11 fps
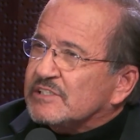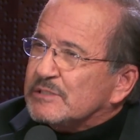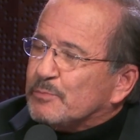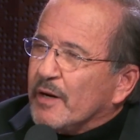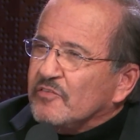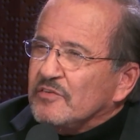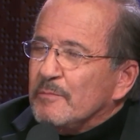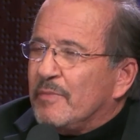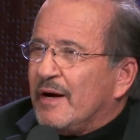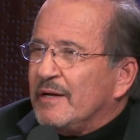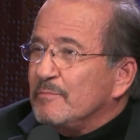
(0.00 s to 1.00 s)
Since
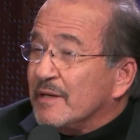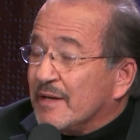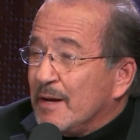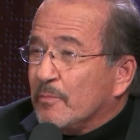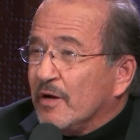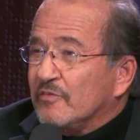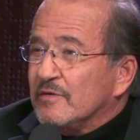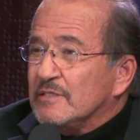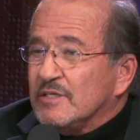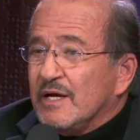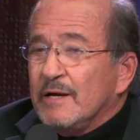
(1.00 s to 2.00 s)
President Biden became
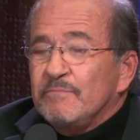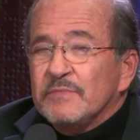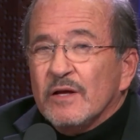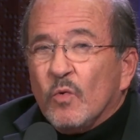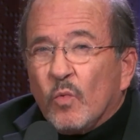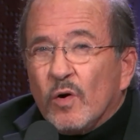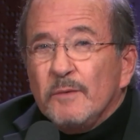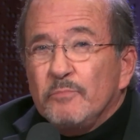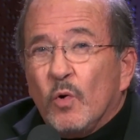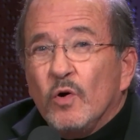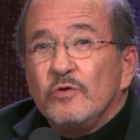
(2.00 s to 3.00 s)
President, Jay,
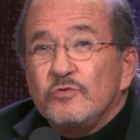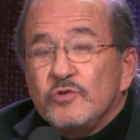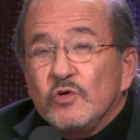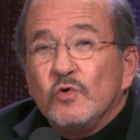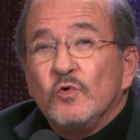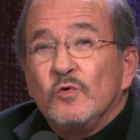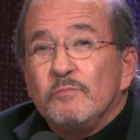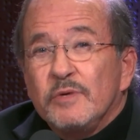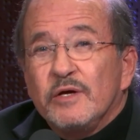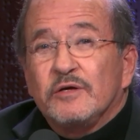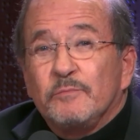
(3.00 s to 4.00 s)
1.2
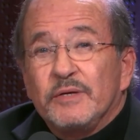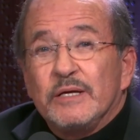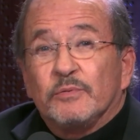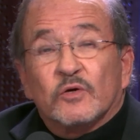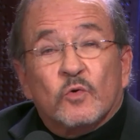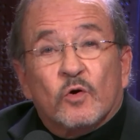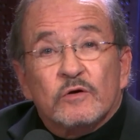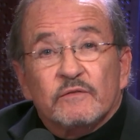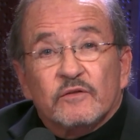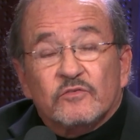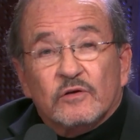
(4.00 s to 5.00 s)
million people,
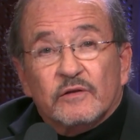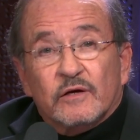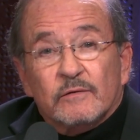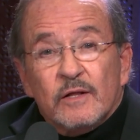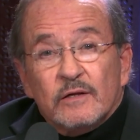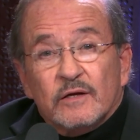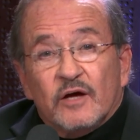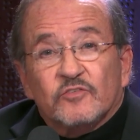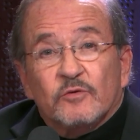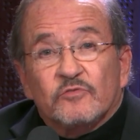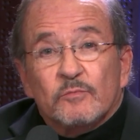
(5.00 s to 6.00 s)
according to the
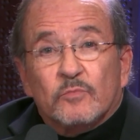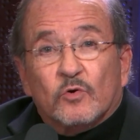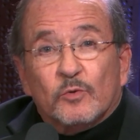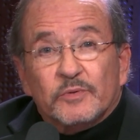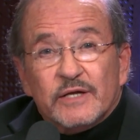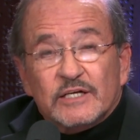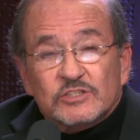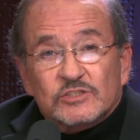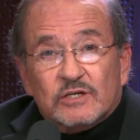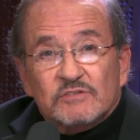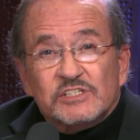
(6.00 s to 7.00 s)
Customs and Border
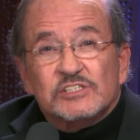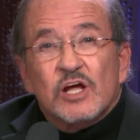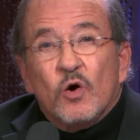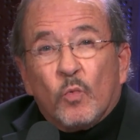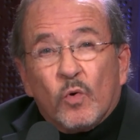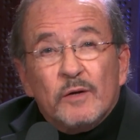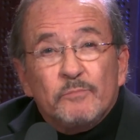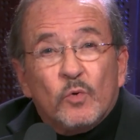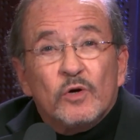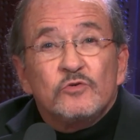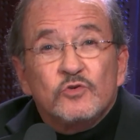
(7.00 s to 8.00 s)
Protection Services,
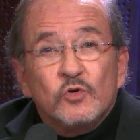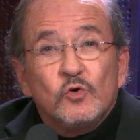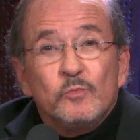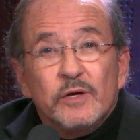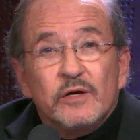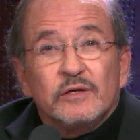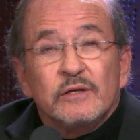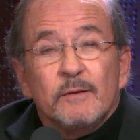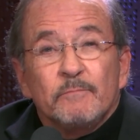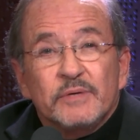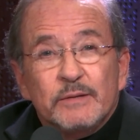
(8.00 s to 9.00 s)
1.2 million
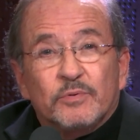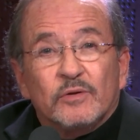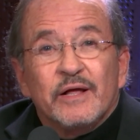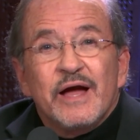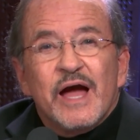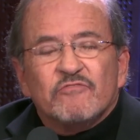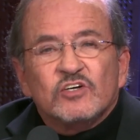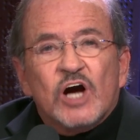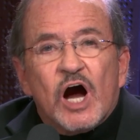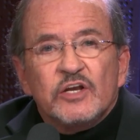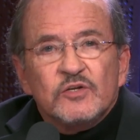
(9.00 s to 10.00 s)
people have
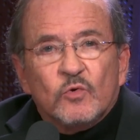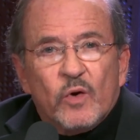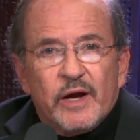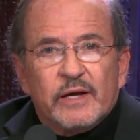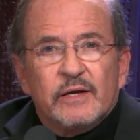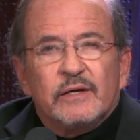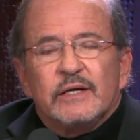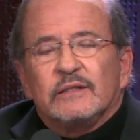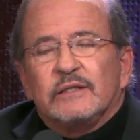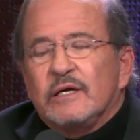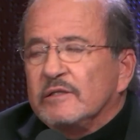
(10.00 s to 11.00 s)
gotten away
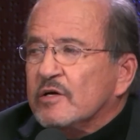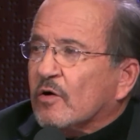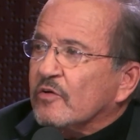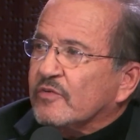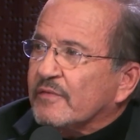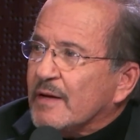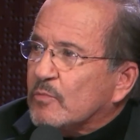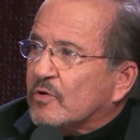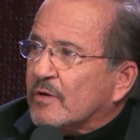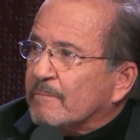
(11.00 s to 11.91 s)
illegally crossing that border.